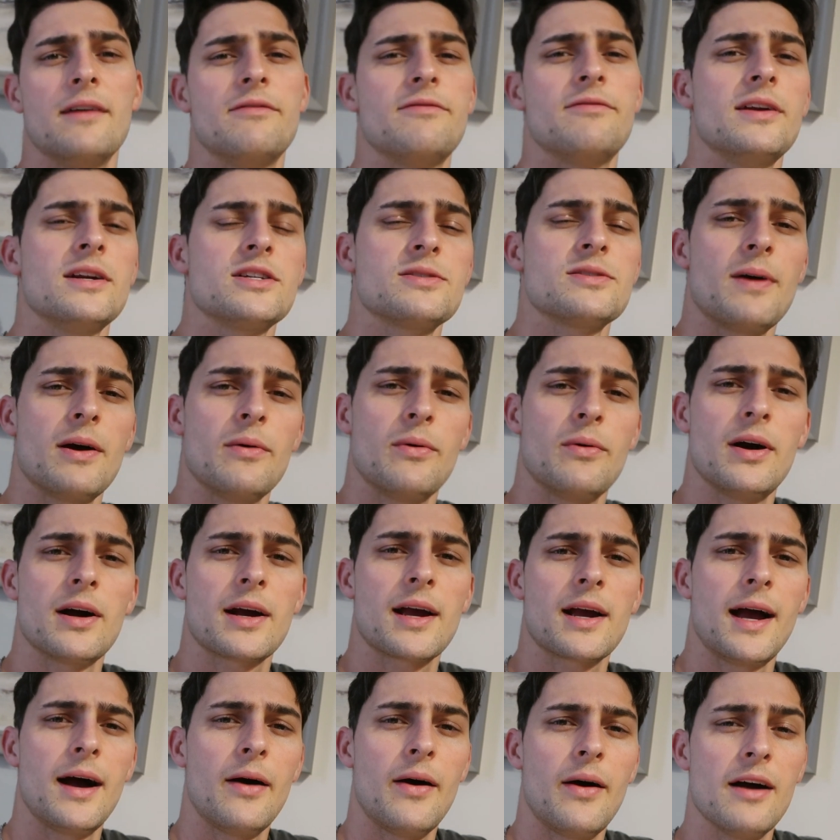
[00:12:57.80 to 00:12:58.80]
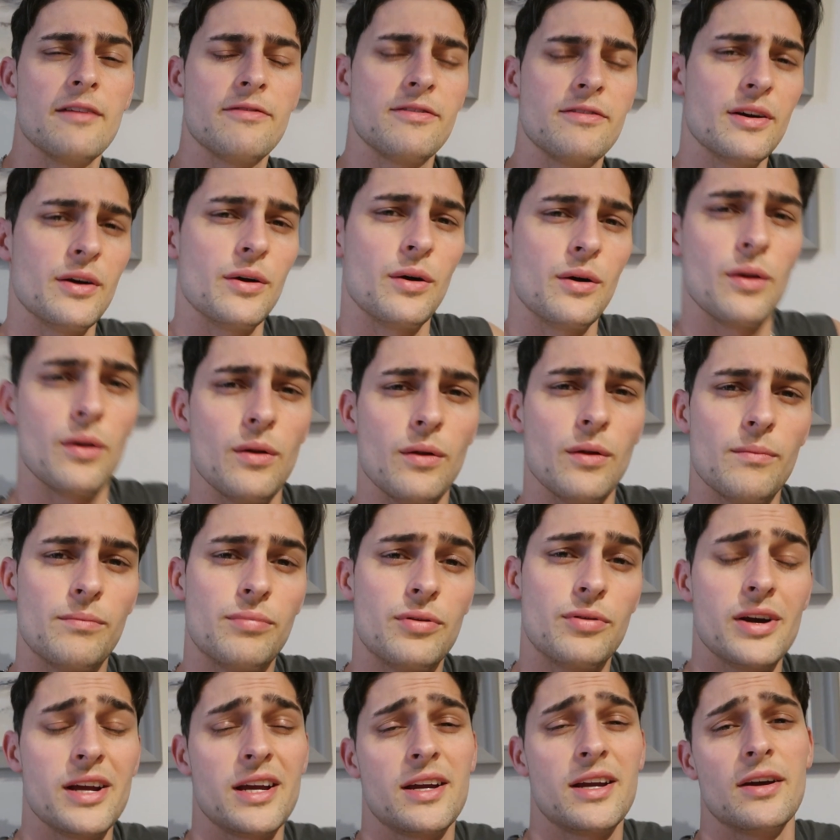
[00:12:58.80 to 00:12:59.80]
I finished my workout. I feel
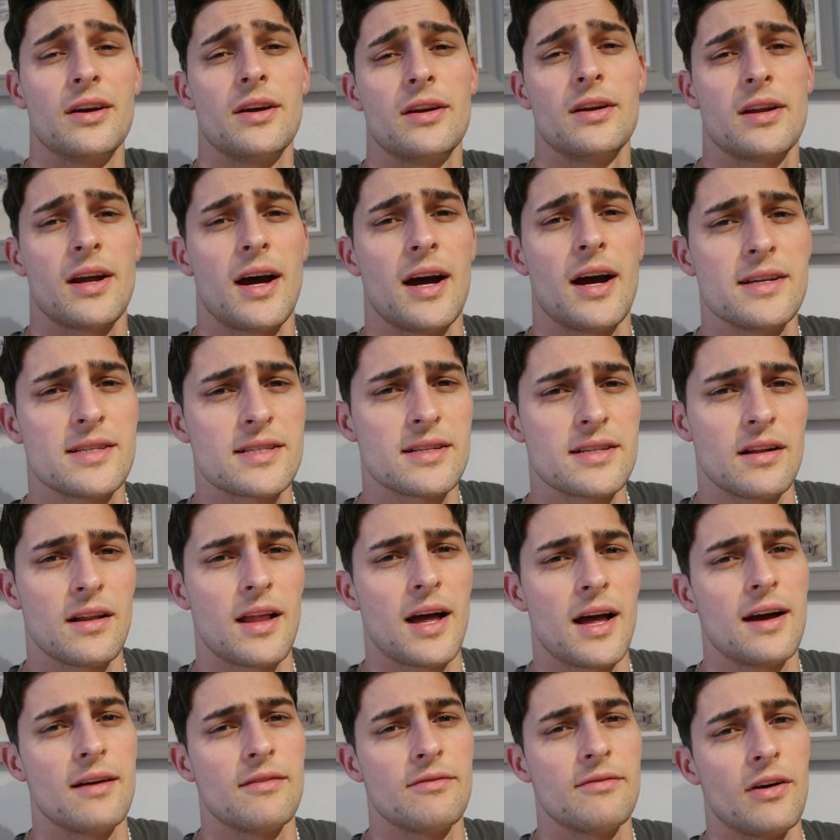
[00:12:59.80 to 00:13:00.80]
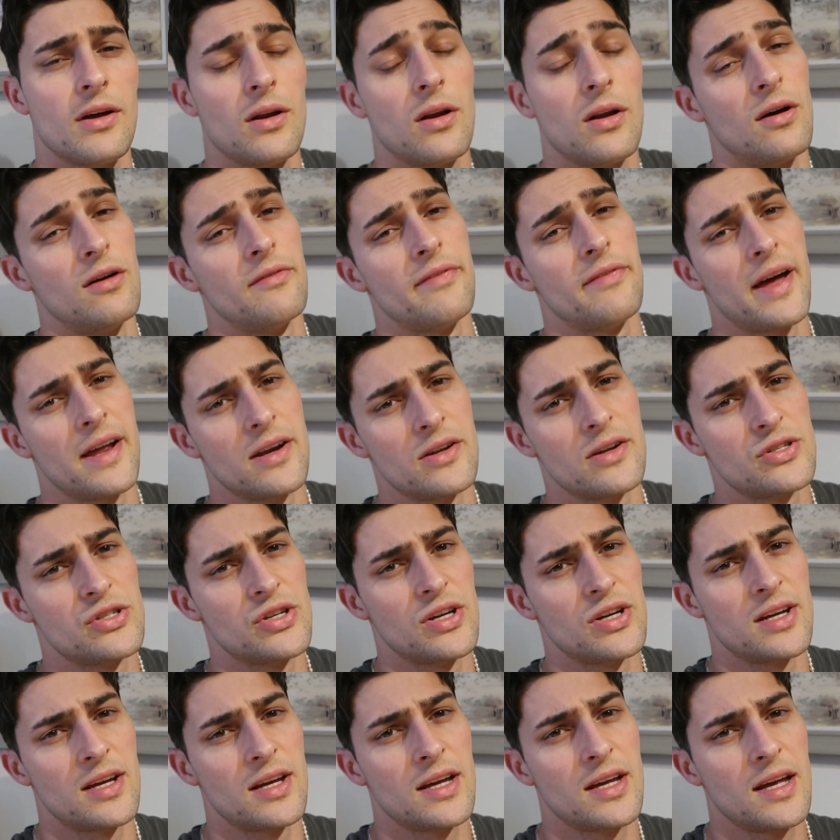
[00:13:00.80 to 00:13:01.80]
pretty good. I still have a lot of
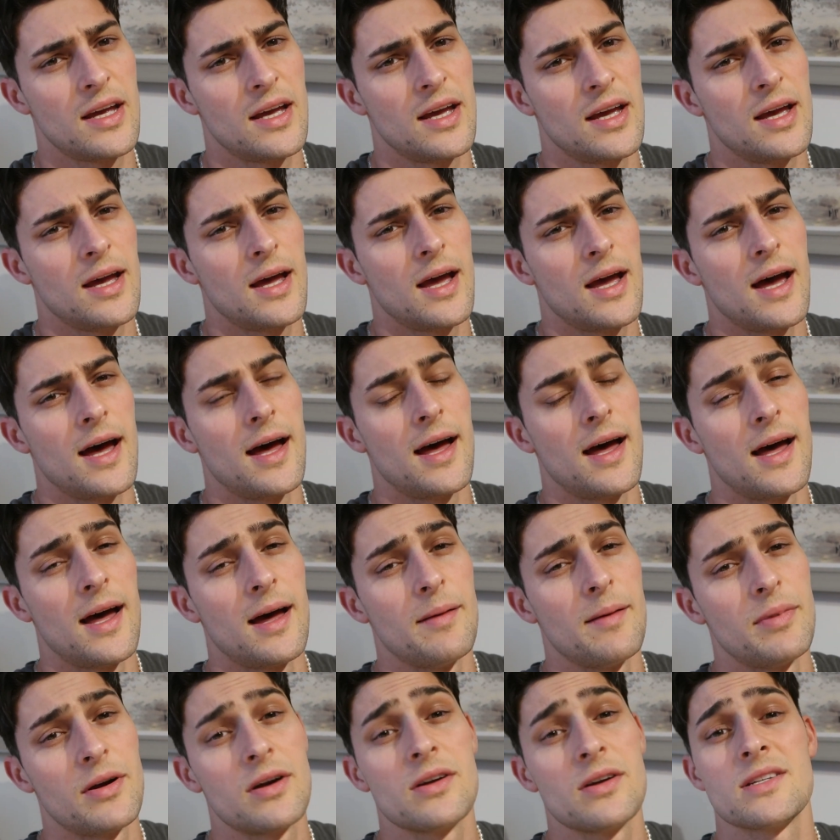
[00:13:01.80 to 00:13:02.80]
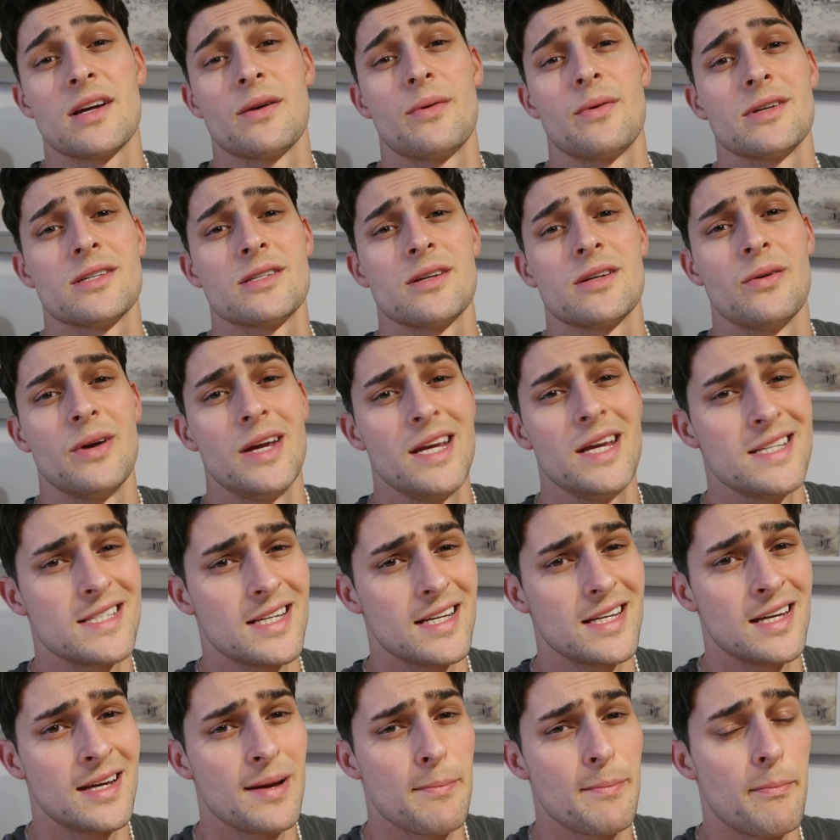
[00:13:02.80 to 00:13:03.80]
energy because I went so
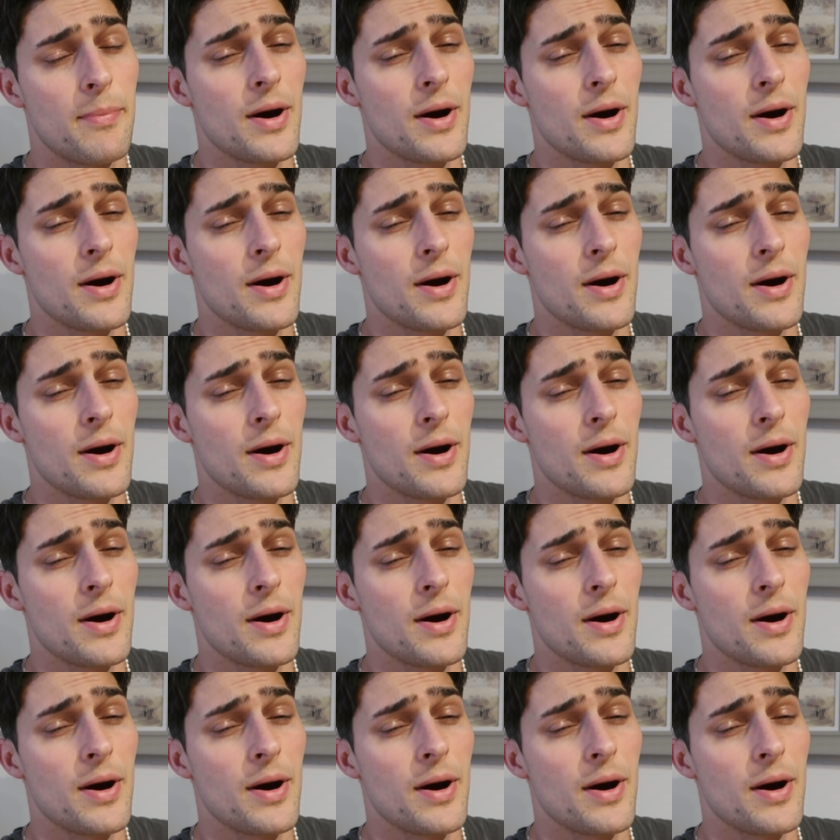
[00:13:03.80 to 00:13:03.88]
easy,